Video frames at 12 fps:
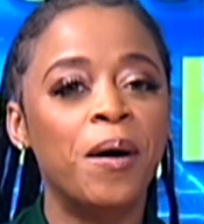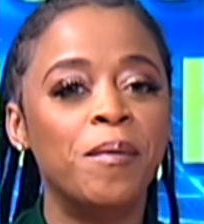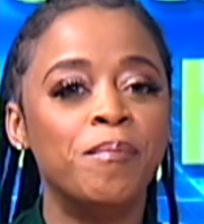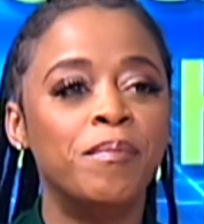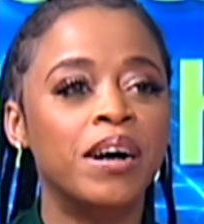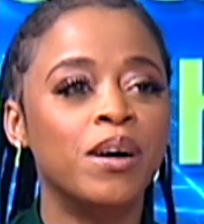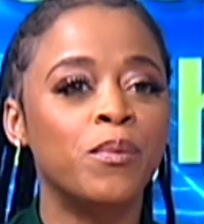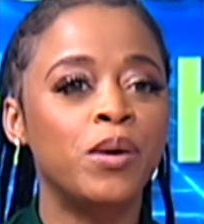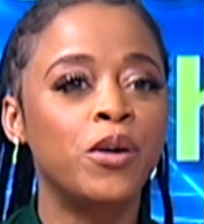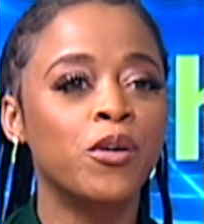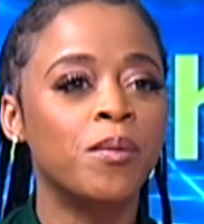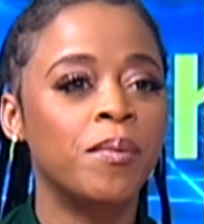But we
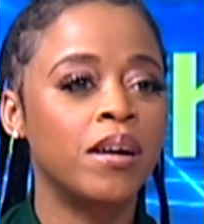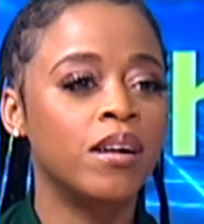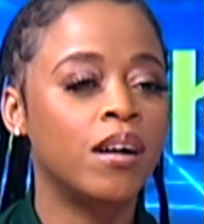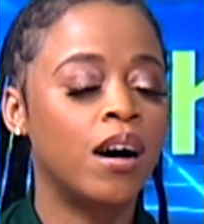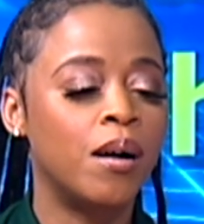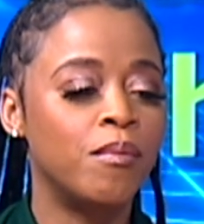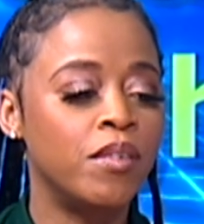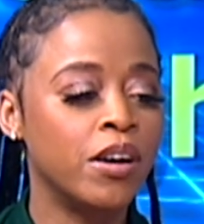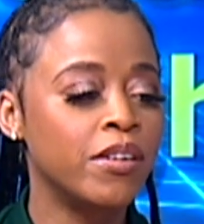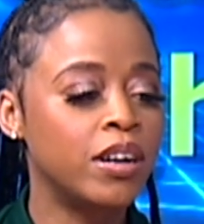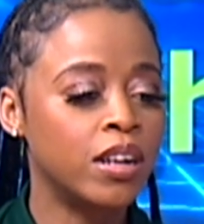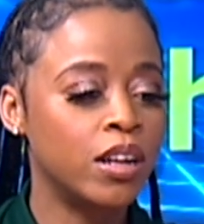grew up
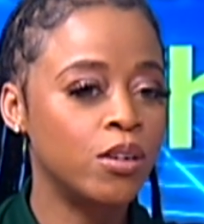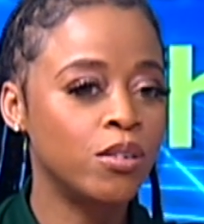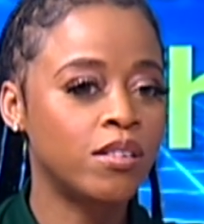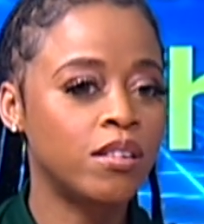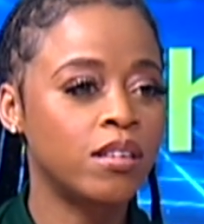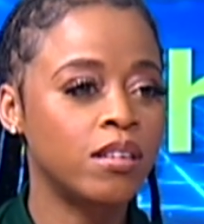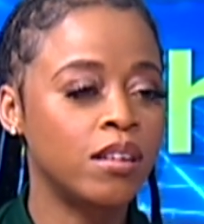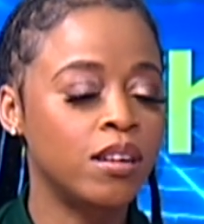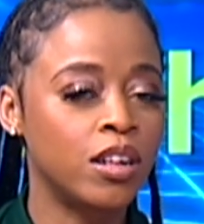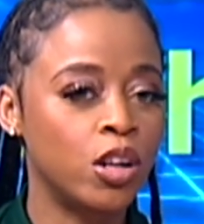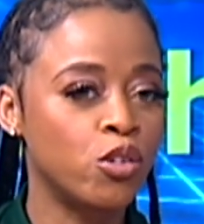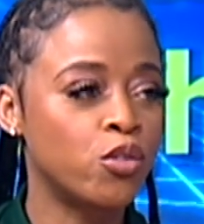very close,
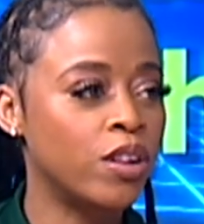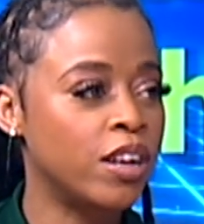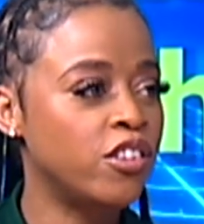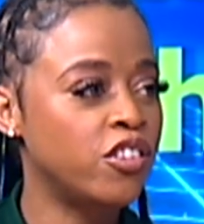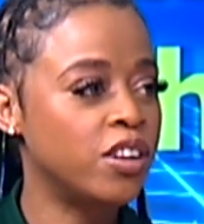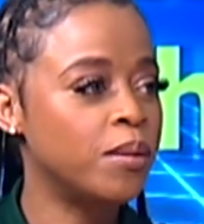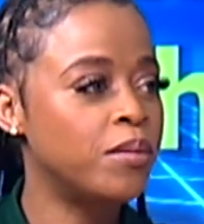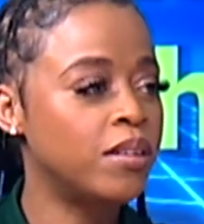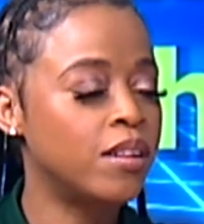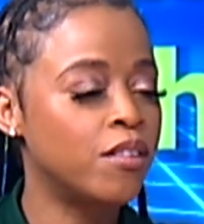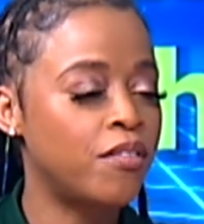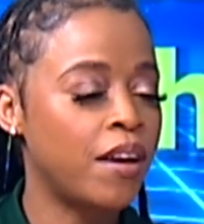in close relationships
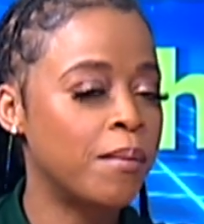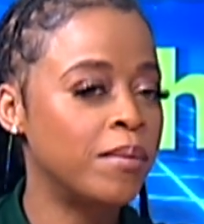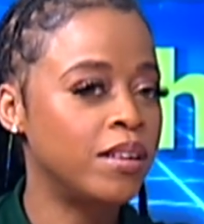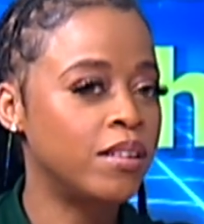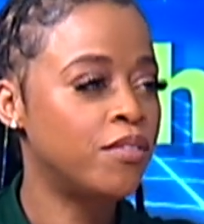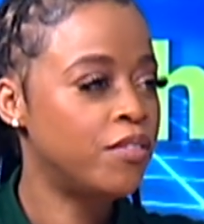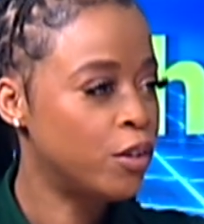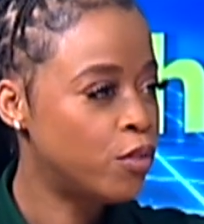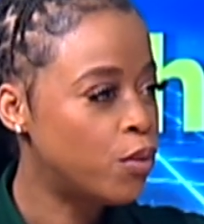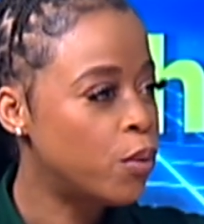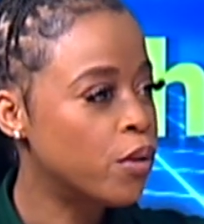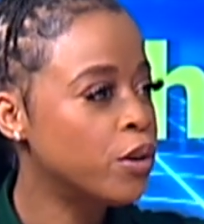to the families of Phil
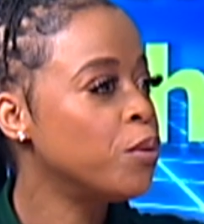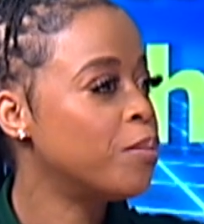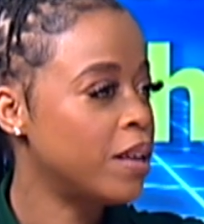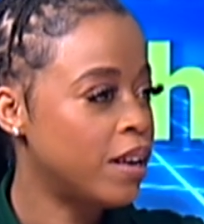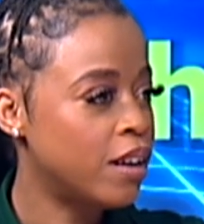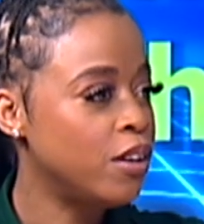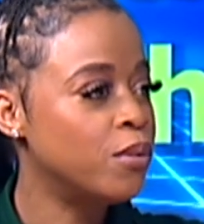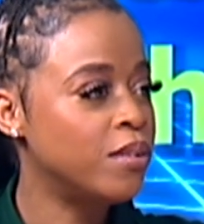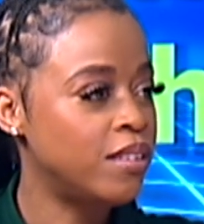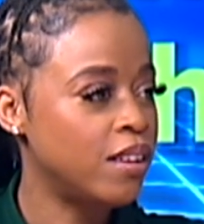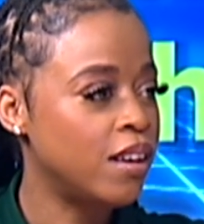Ford, who played at UNC.